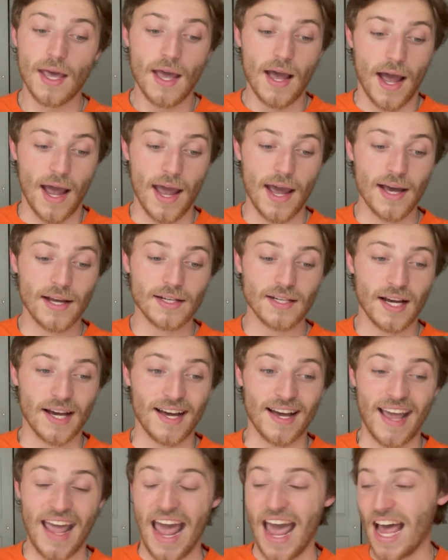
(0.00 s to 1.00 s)
And
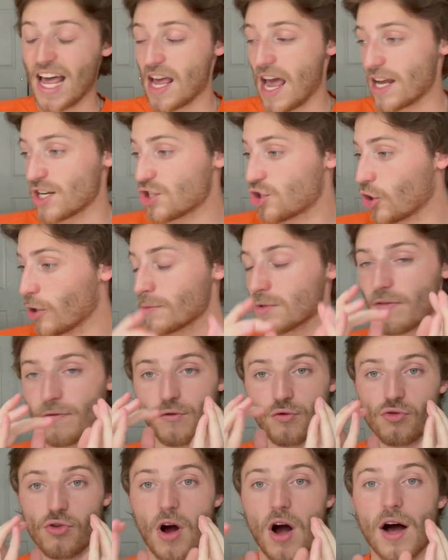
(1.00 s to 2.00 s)
in terms of
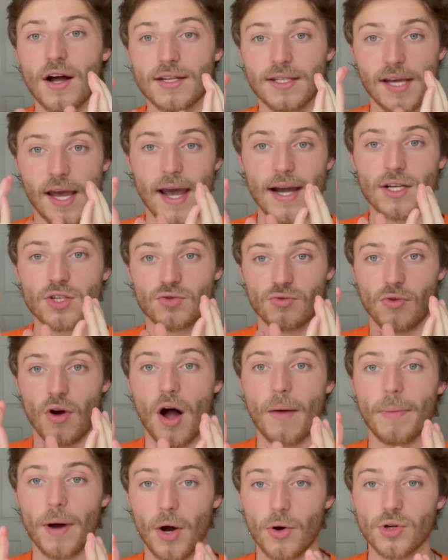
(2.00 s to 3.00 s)
raw text,
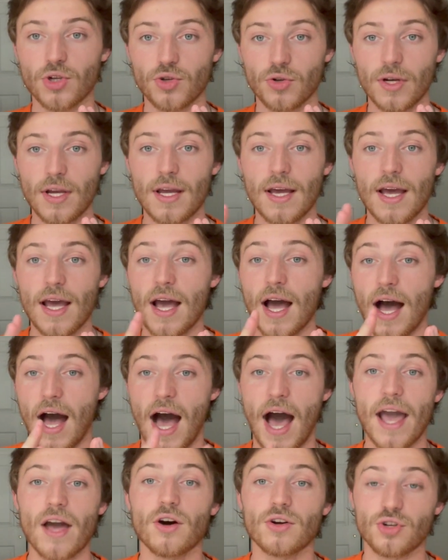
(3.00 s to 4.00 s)
raw poetry,
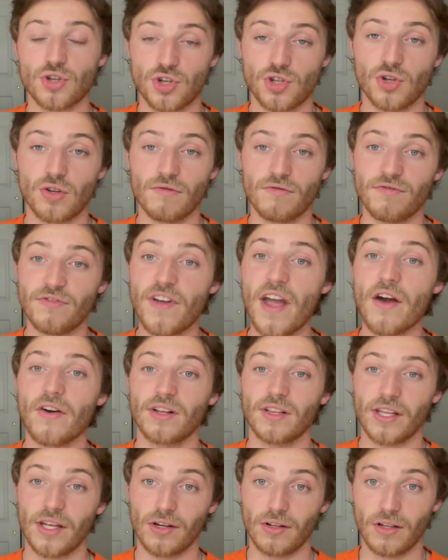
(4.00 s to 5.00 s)
I understood very
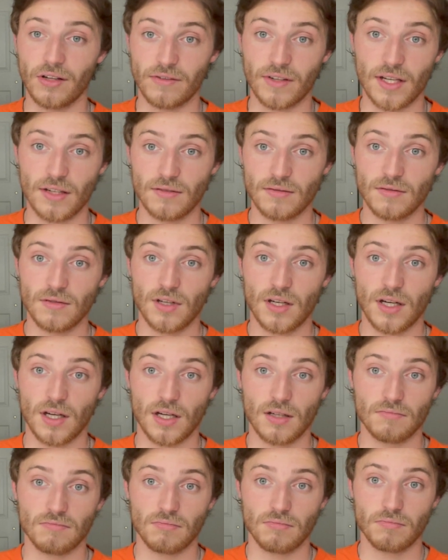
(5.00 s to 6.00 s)
little of it
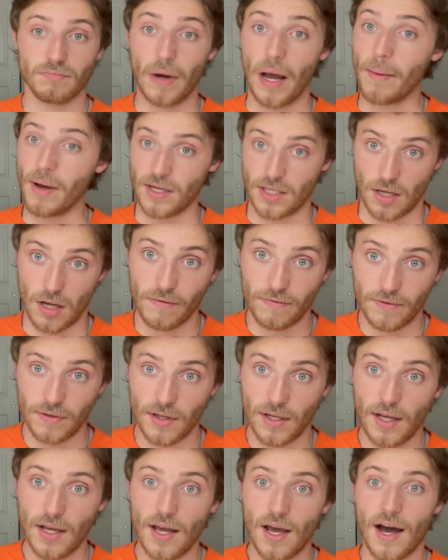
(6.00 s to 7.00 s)
by myself.
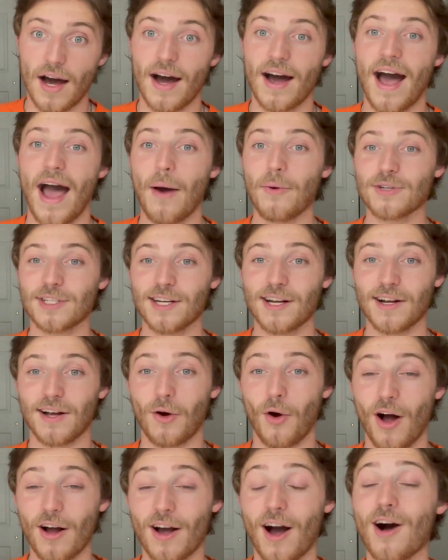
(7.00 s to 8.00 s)
I was in a
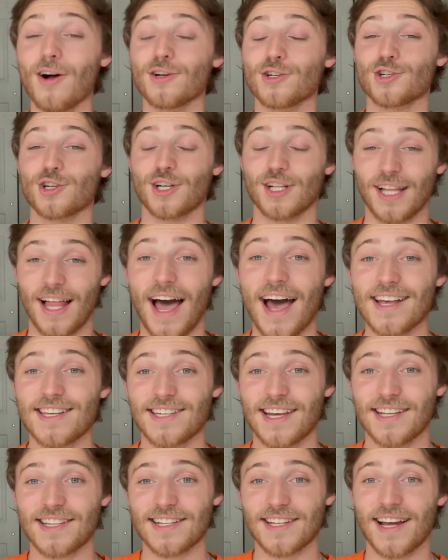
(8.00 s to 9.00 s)
college class
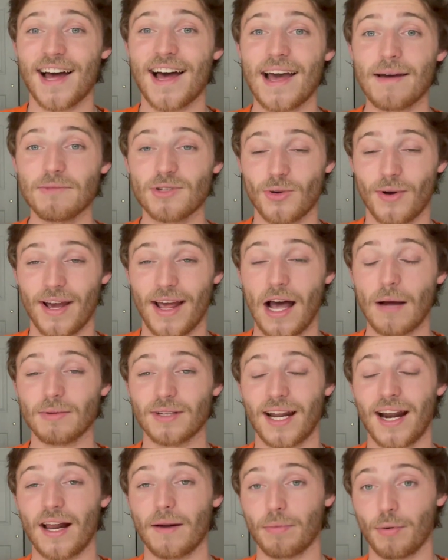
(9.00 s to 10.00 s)
at the time, so I helped
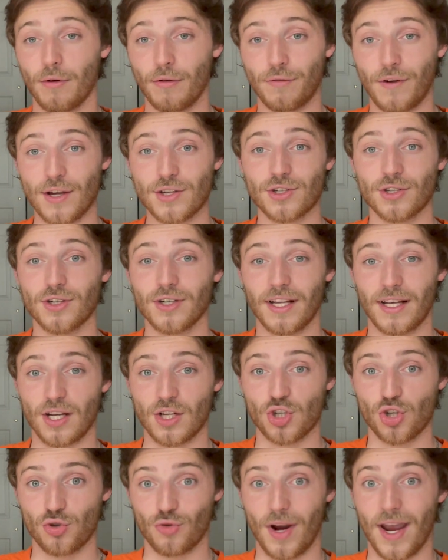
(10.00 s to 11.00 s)
that I had a professor, like a
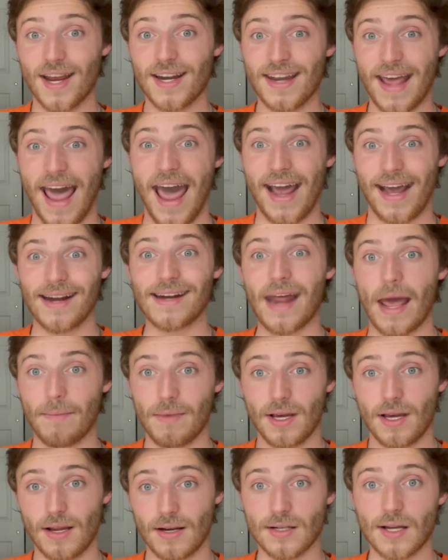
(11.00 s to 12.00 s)
trained
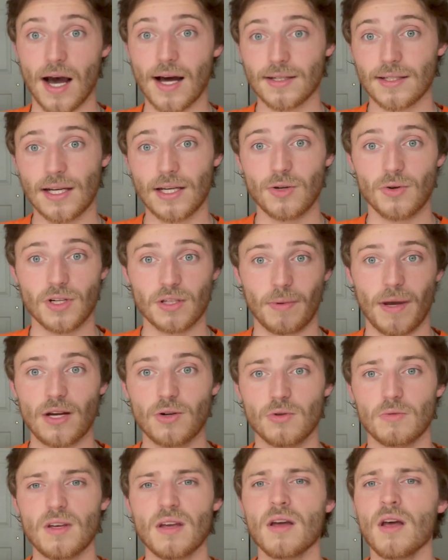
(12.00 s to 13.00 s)
academic in Dante, to explain it
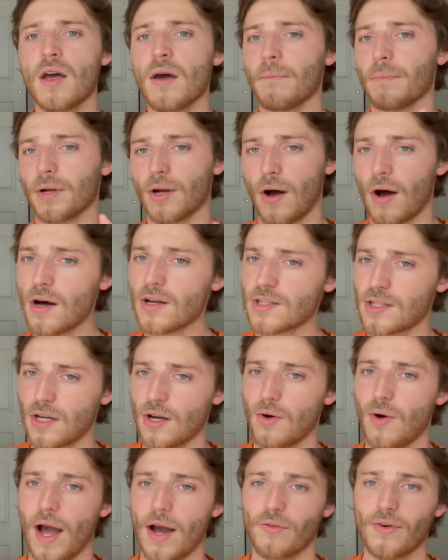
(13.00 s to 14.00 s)
with me. But
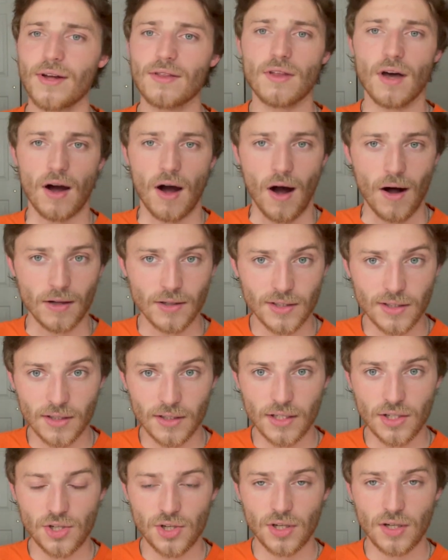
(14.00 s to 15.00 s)
also, I read the Hollander
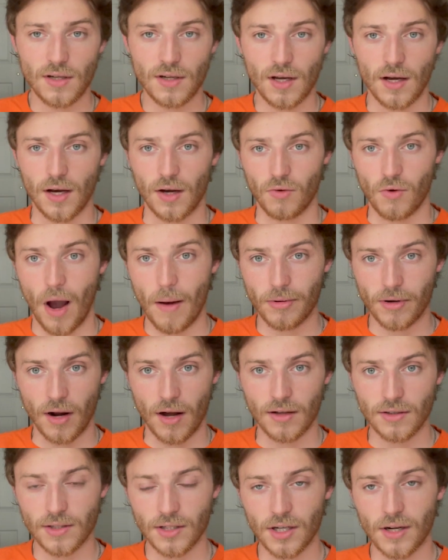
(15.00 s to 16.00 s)
edition, Robert
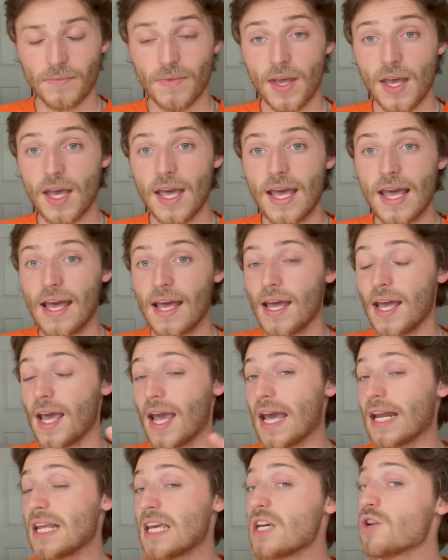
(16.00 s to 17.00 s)
Hollander,
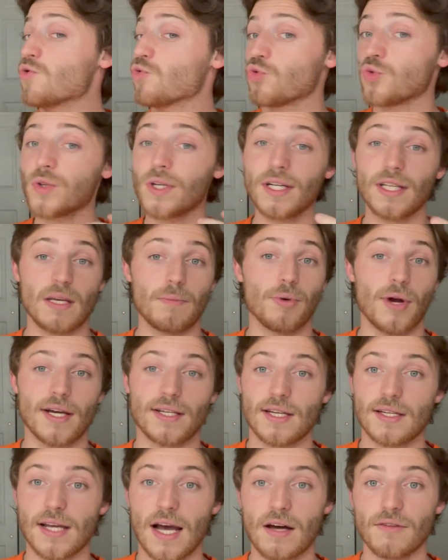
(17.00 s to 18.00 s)
and he really breaks
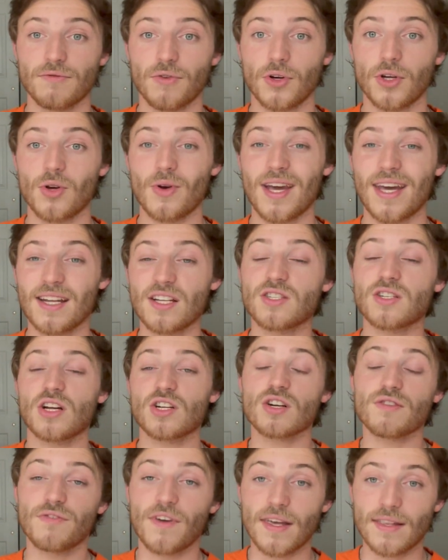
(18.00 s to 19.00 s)
it down for you in
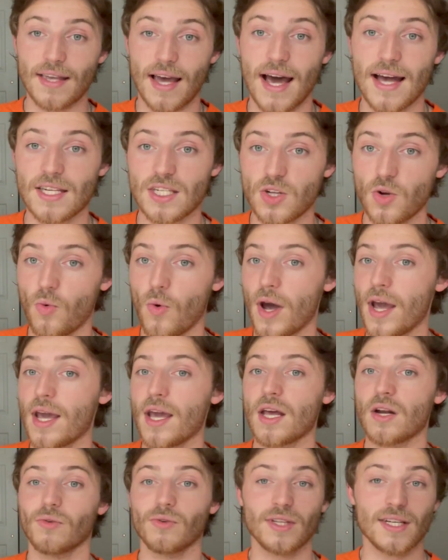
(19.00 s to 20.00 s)
such a fantastic way,
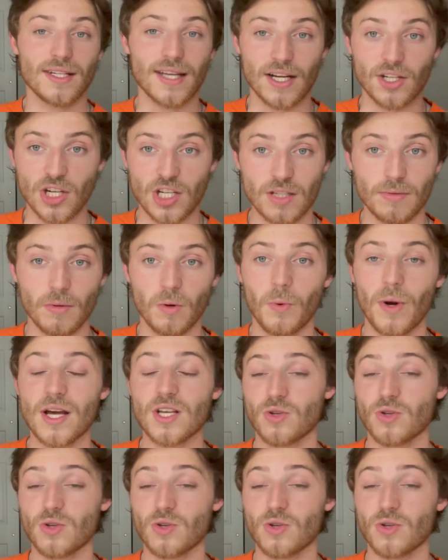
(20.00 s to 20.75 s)
in a really digestible way.